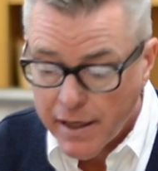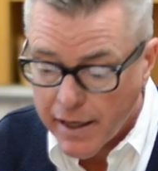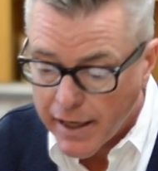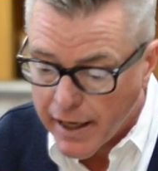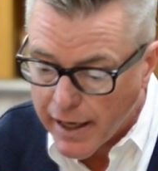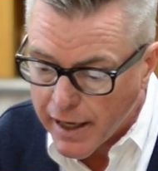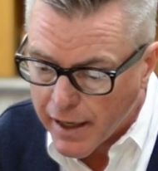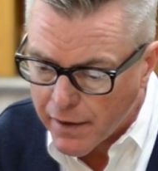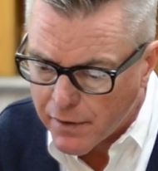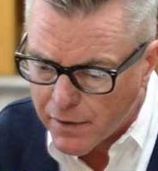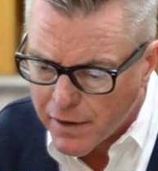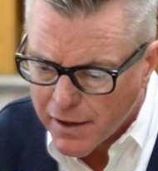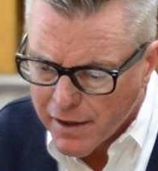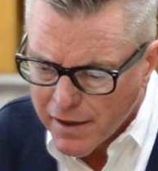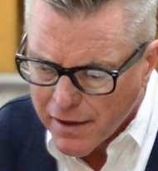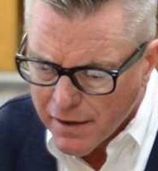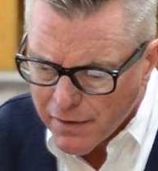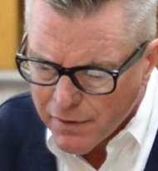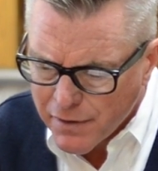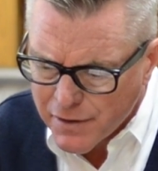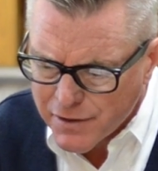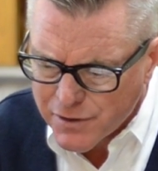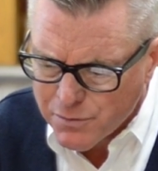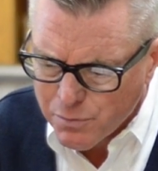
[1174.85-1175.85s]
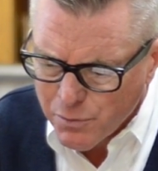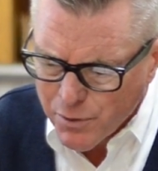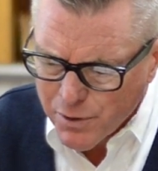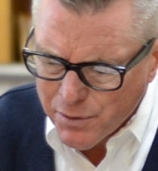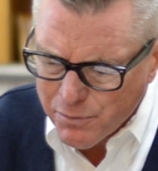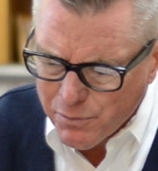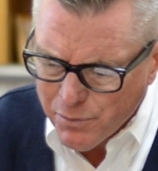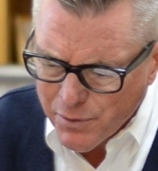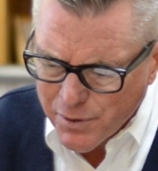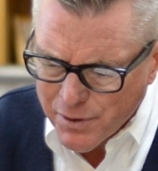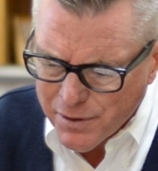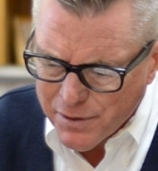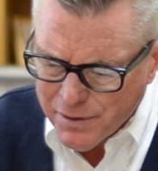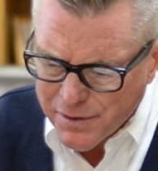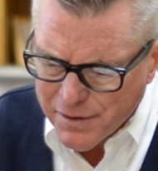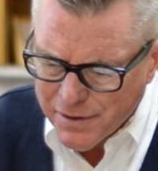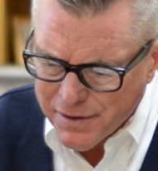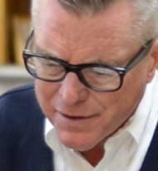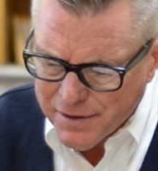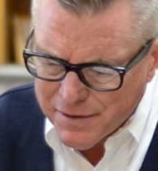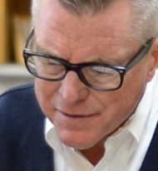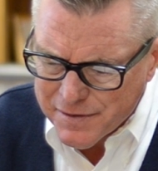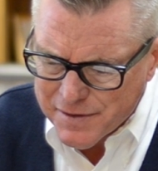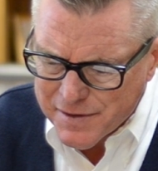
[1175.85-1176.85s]
And this word where
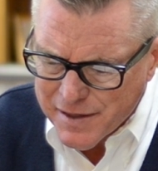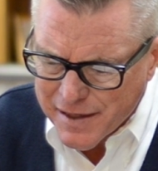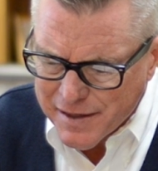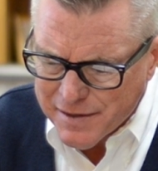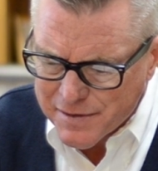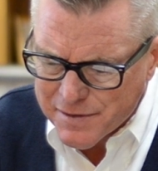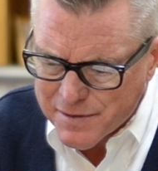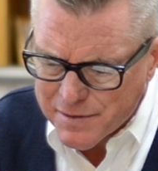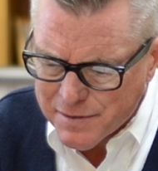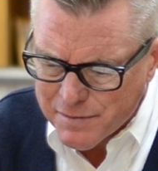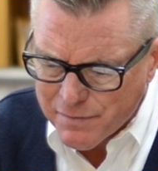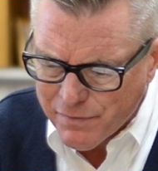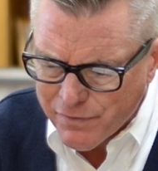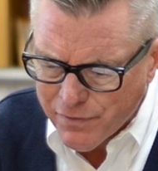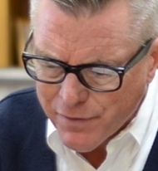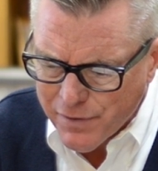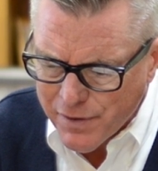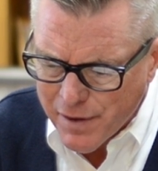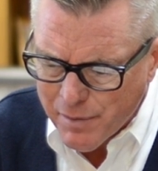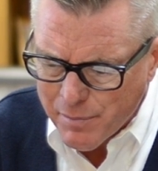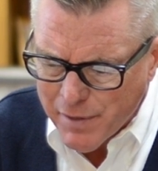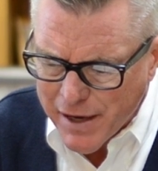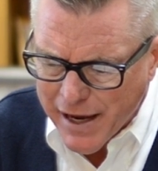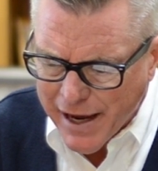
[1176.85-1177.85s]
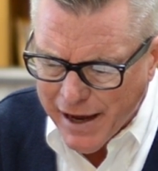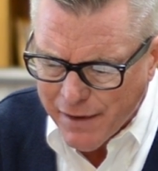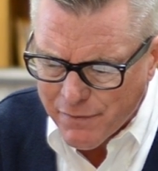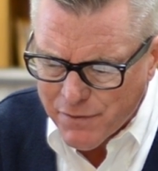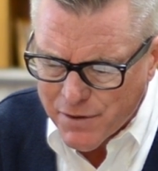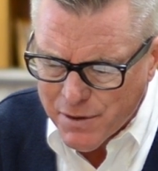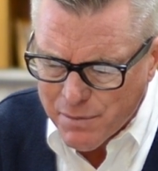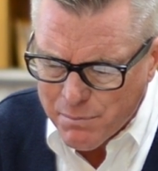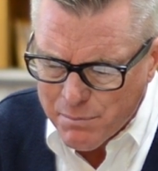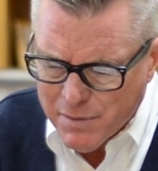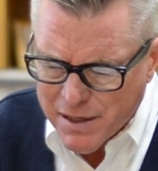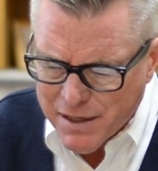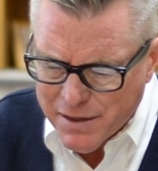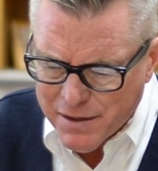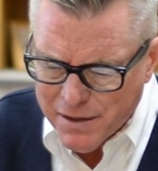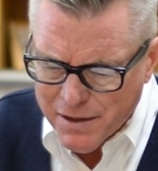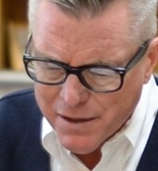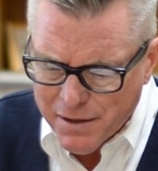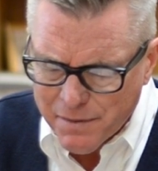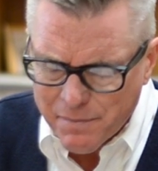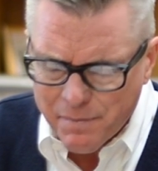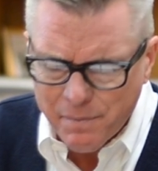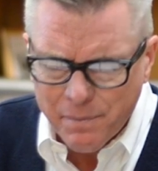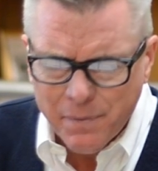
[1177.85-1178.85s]
it says for them to have
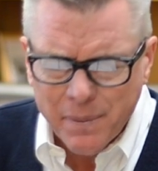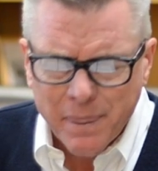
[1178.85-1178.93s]
dominion,